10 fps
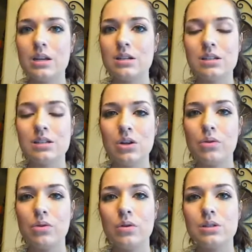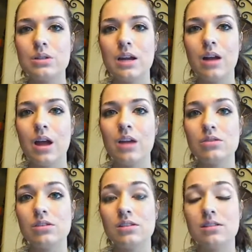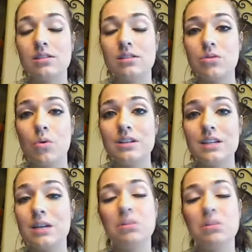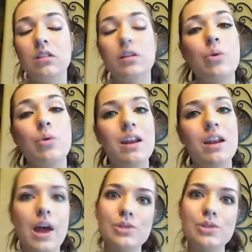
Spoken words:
is, they're the second highest scoring team in the league right now.